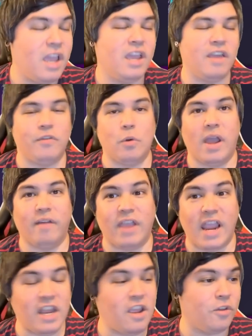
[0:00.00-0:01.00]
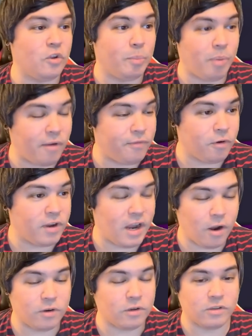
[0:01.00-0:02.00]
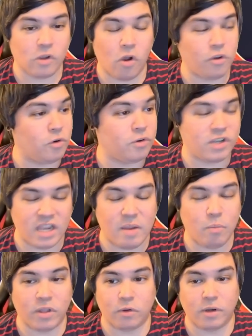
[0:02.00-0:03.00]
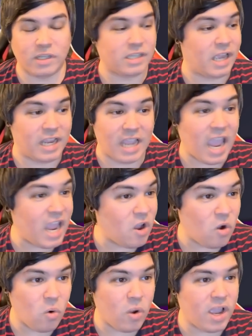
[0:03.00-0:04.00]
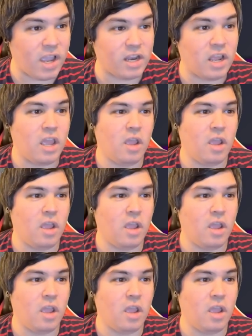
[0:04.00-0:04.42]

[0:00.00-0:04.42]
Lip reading: If you have any other buffer characters on your team, whether it's like Aowen,